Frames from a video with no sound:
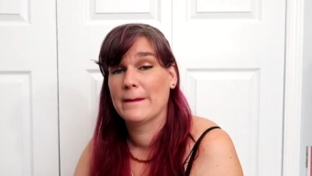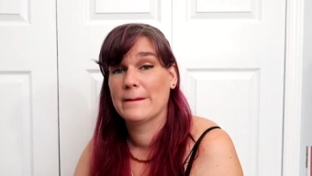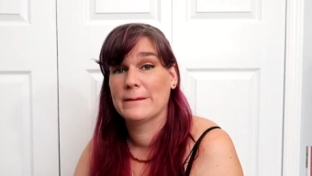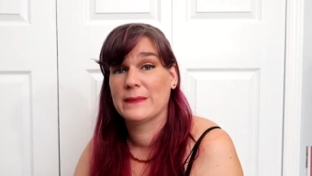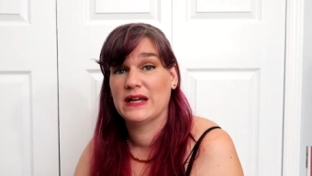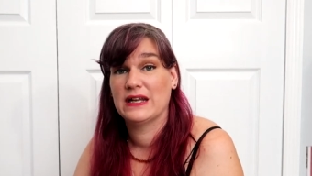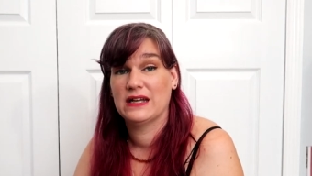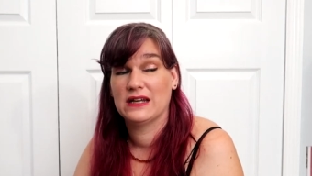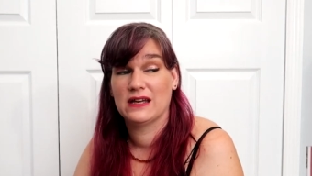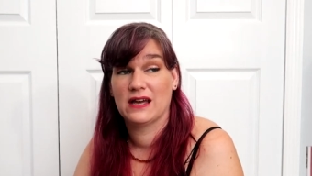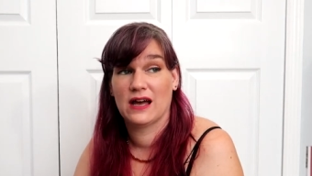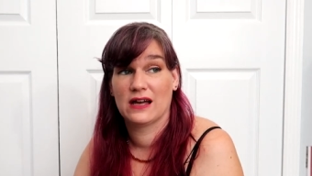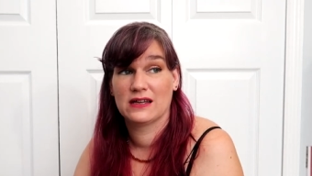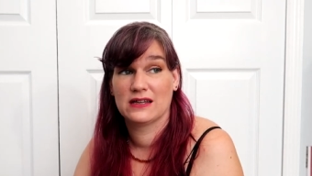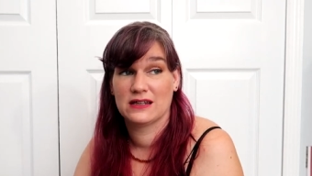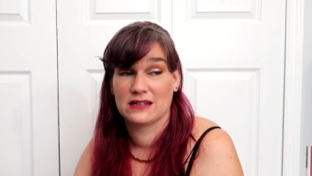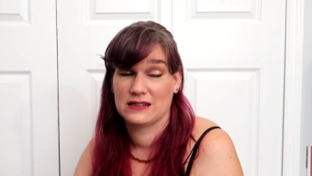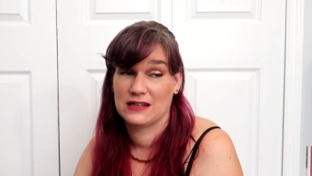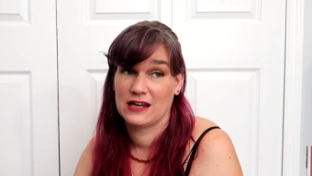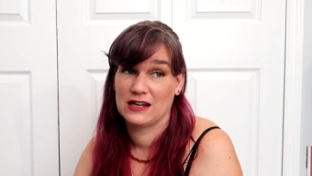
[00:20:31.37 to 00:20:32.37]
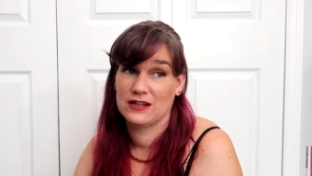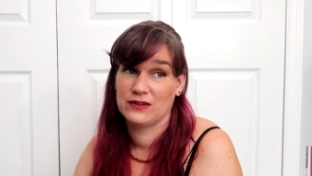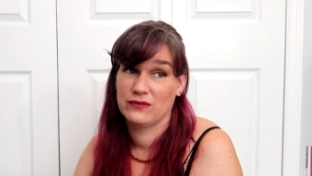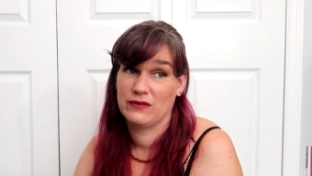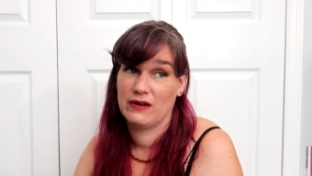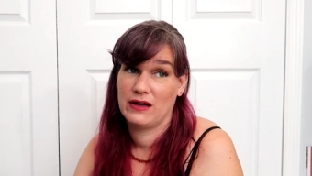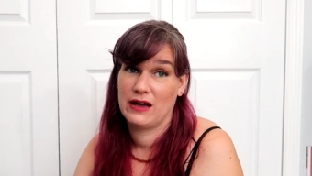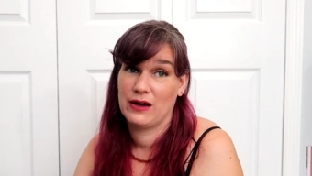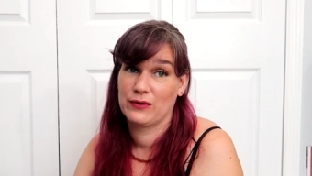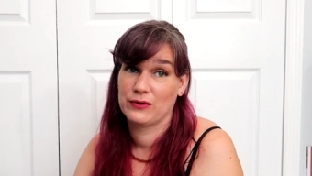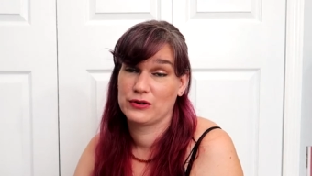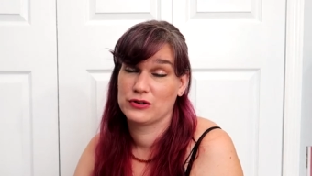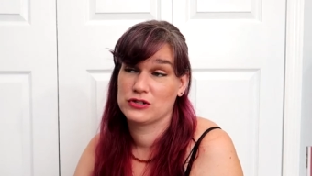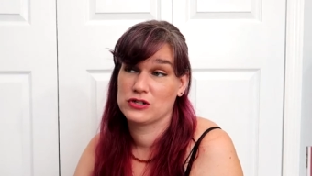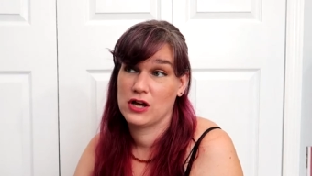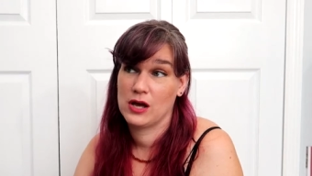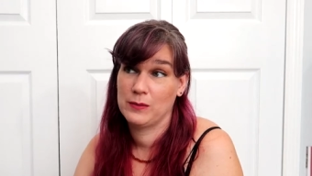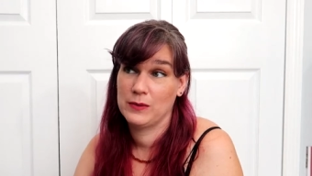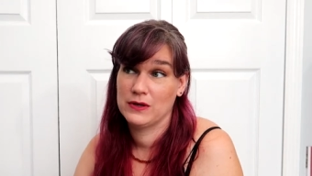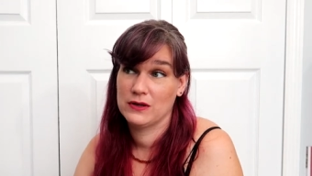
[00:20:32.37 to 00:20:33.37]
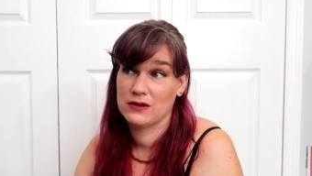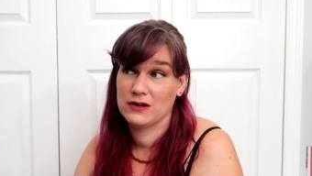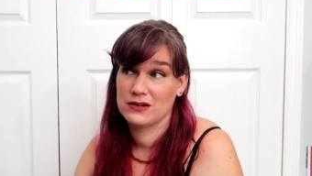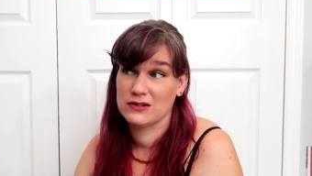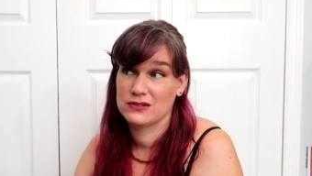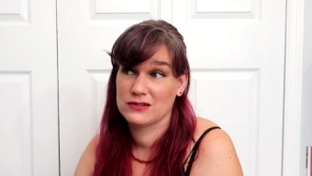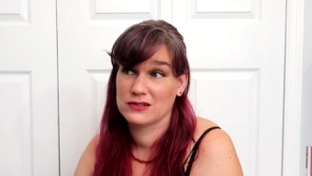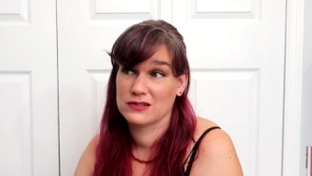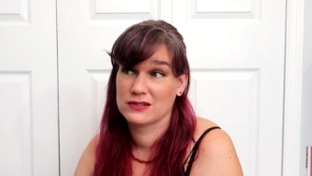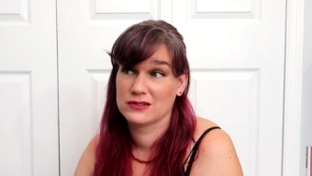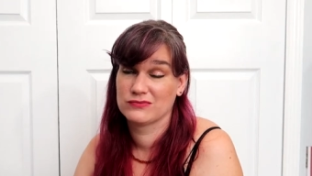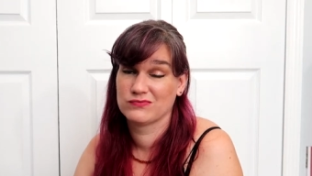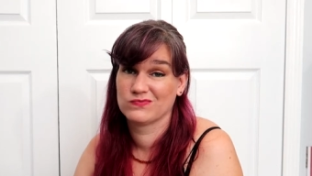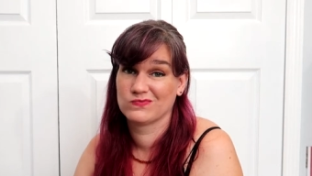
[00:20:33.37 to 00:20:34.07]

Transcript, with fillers: But it got kicked out of our shopping cart.